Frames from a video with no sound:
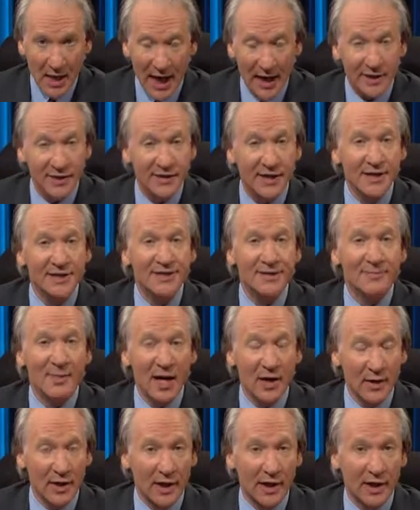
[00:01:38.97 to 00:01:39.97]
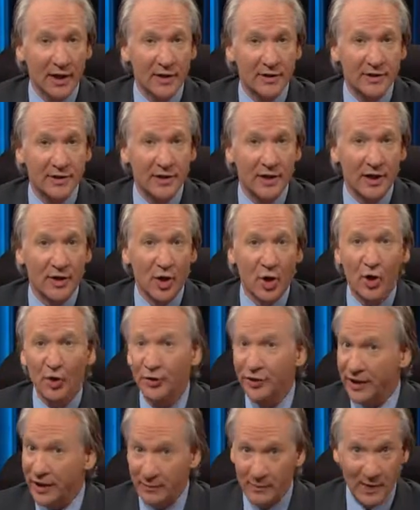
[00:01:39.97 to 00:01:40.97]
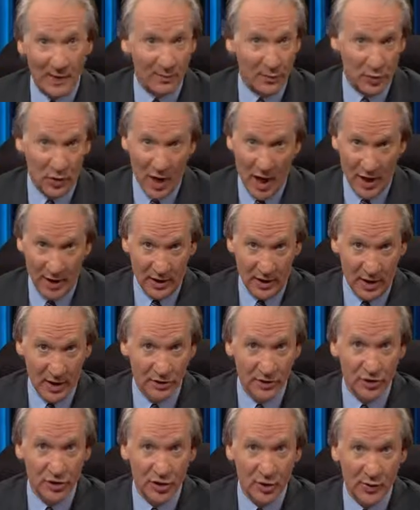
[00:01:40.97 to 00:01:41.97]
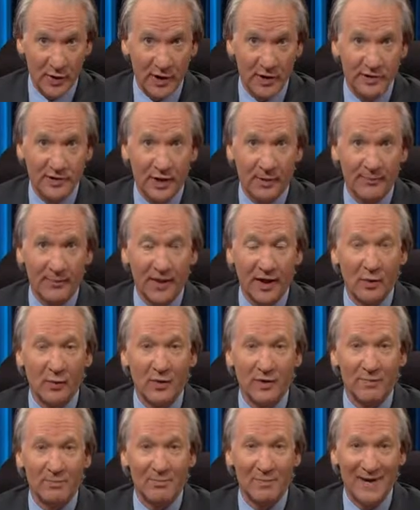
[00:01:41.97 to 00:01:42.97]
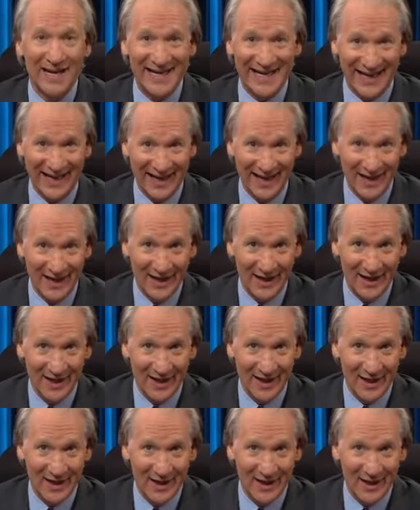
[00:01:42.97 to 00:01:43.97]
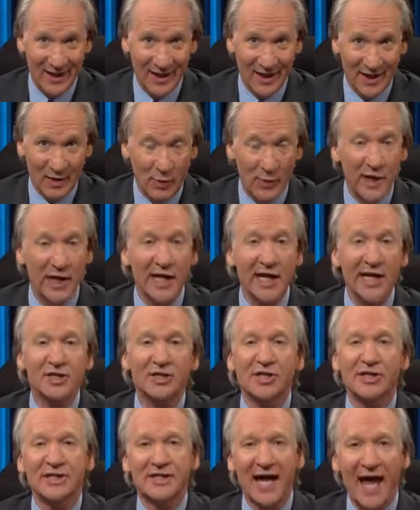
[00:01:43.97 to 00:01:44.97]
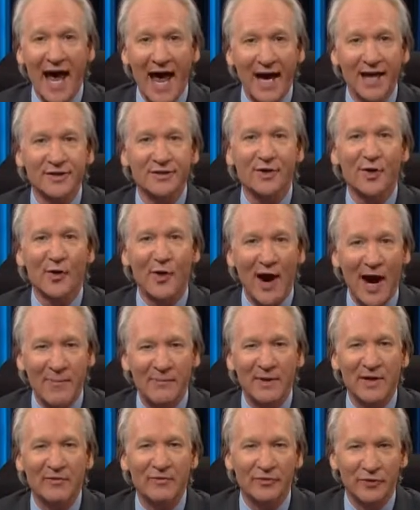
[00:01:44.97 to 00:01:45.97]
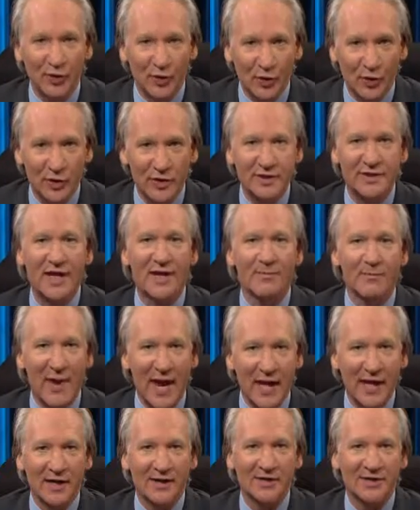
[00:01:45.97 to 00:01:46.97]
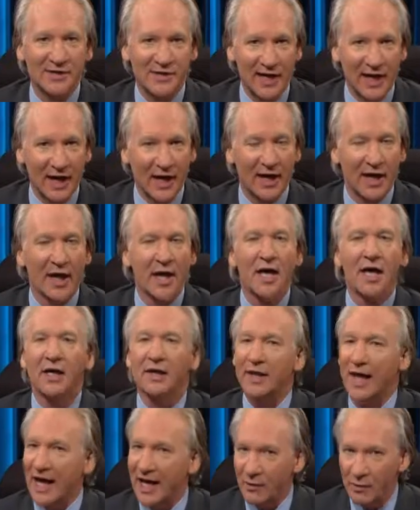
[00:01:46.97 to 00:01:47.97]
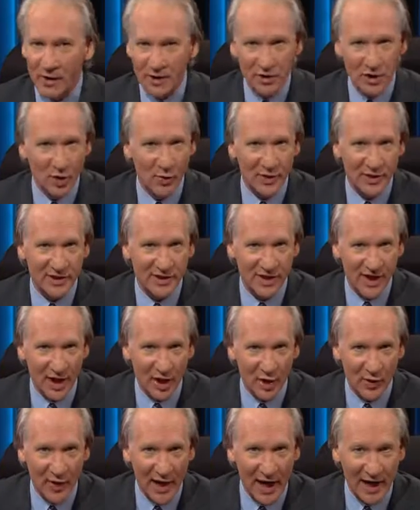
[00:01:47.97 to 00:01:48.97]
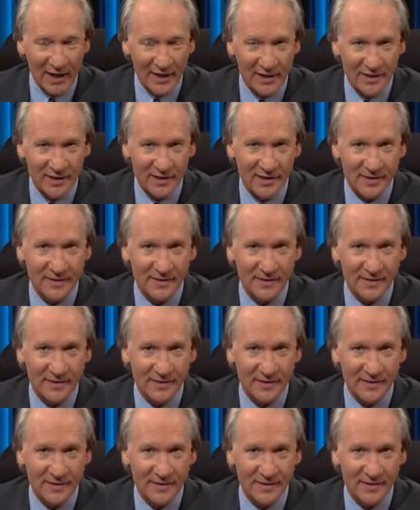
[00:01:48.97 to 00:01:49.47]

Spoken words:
And since Americans can only be prodded into doing something with money, we need to tax crappy foods that make us sick, like we do with cigarettes.